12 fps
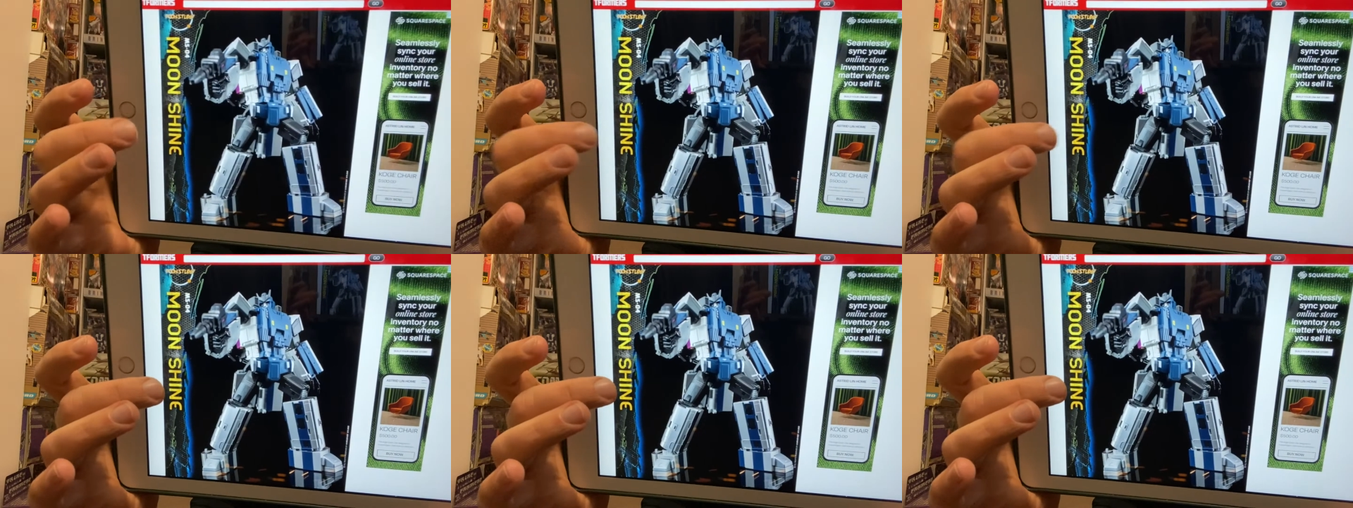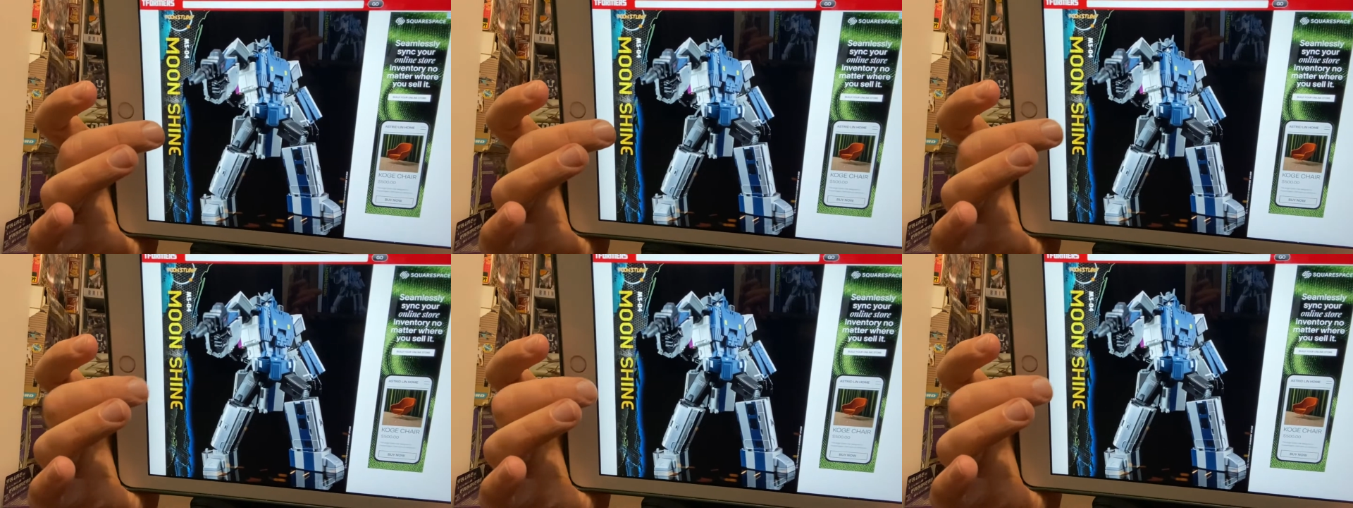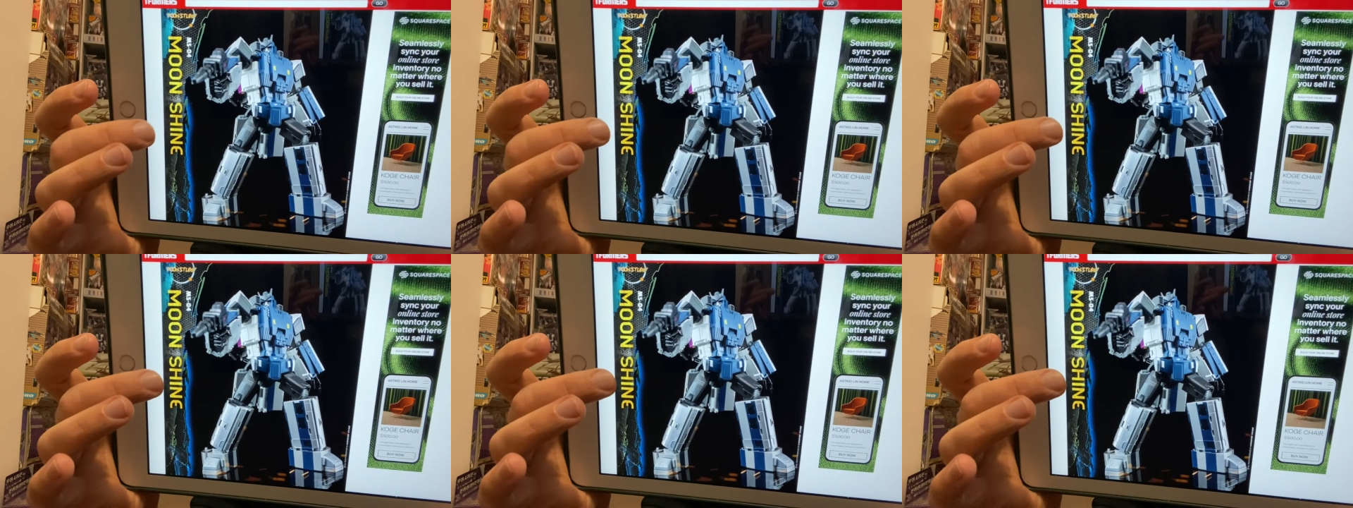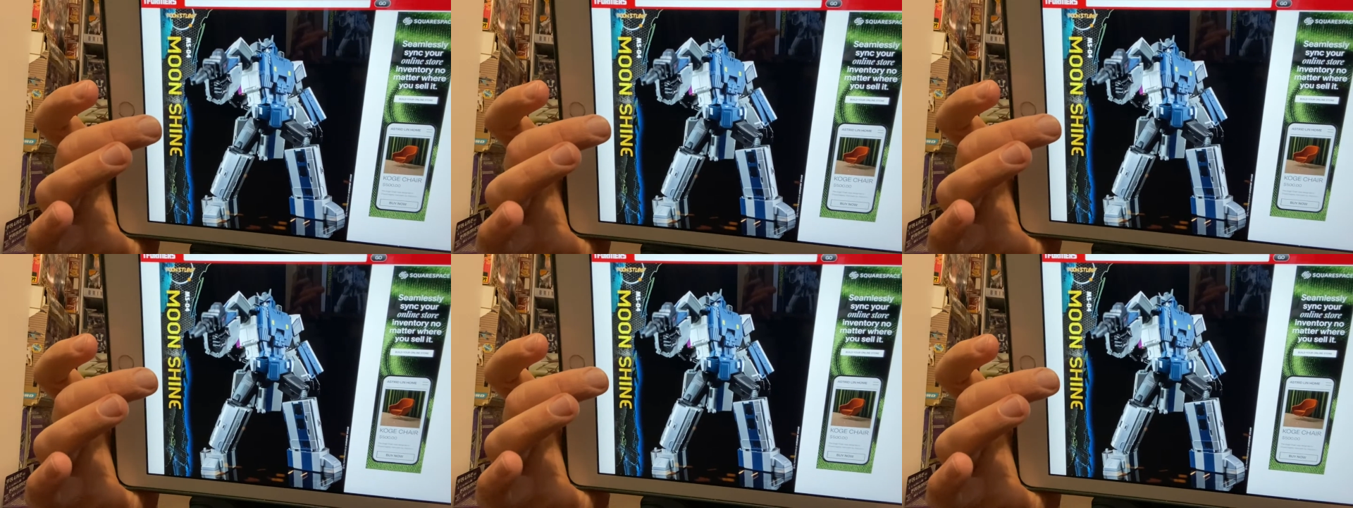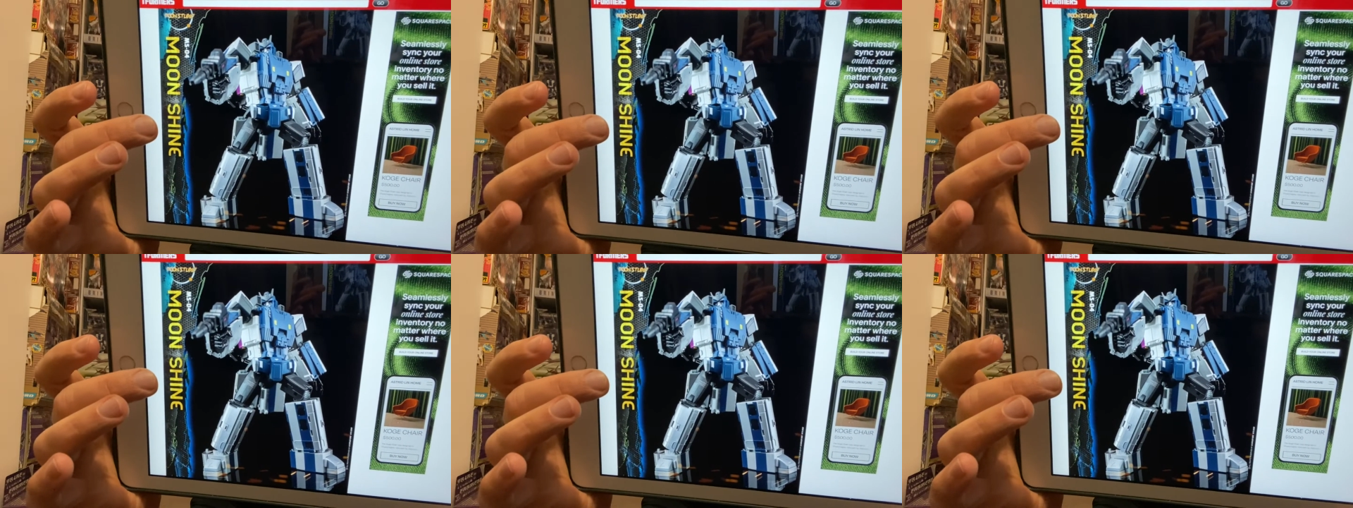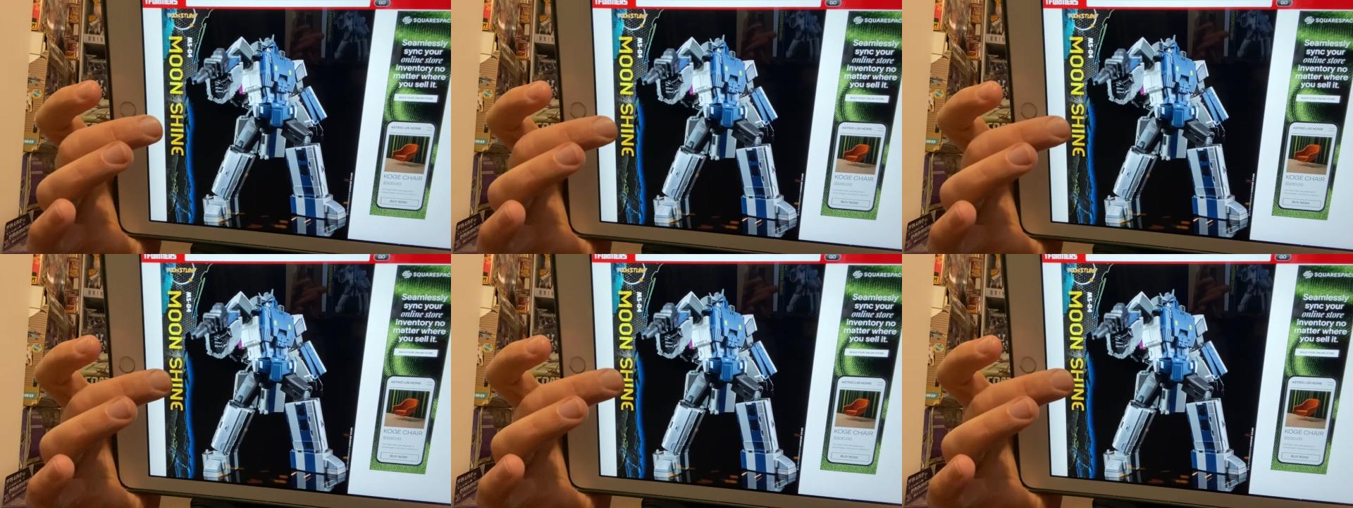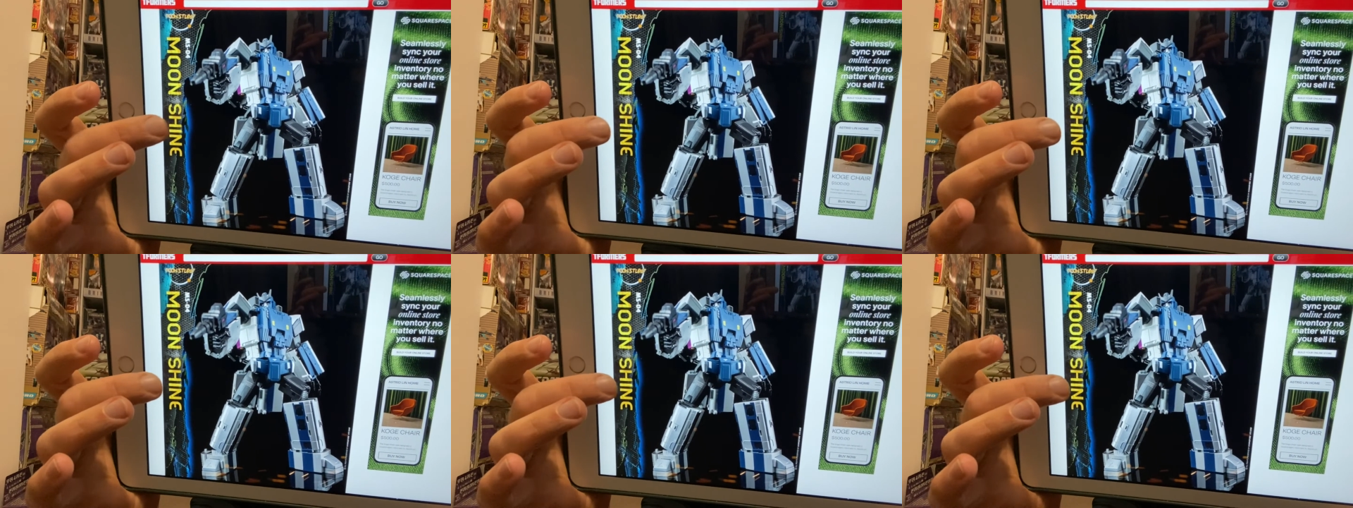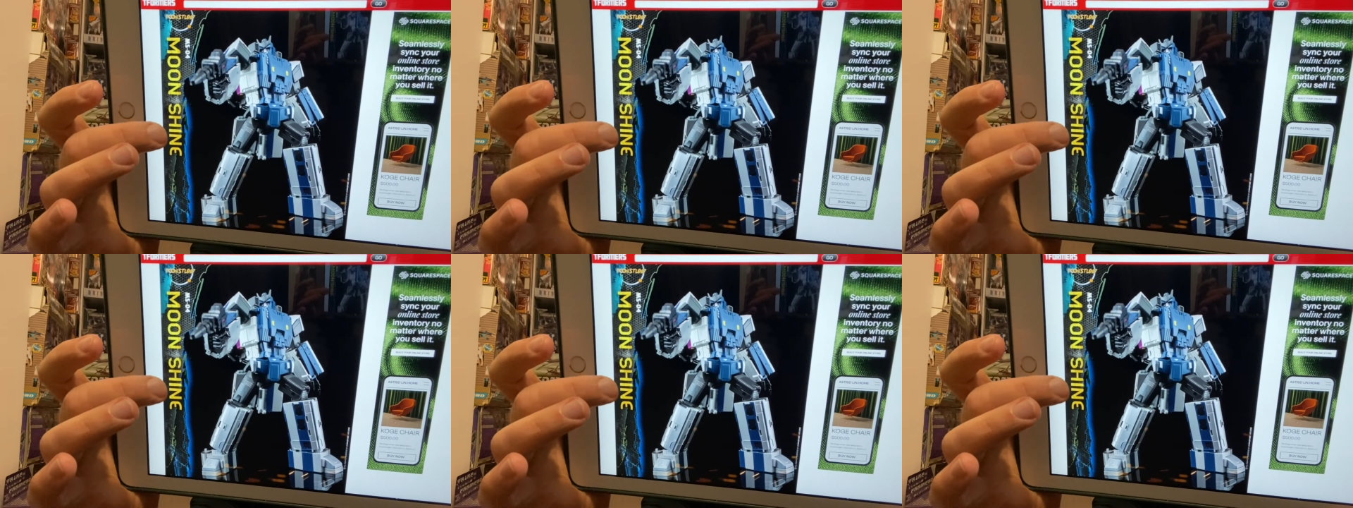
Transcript: (no speaker visible)